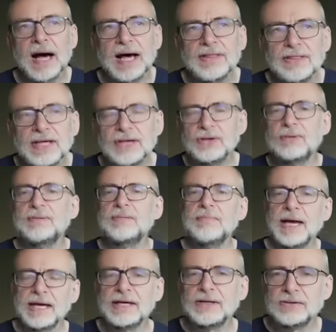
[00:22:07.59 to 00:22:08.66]
I think you'll be
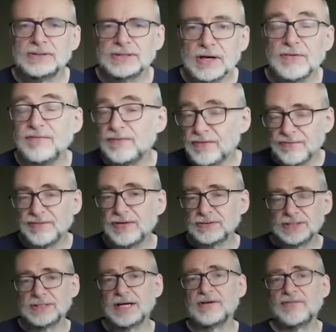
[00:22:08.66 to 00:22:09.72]
making yourself
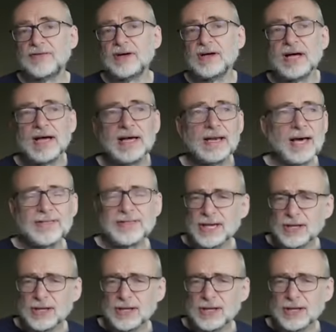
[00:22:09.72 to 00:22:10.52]
feel safer, and I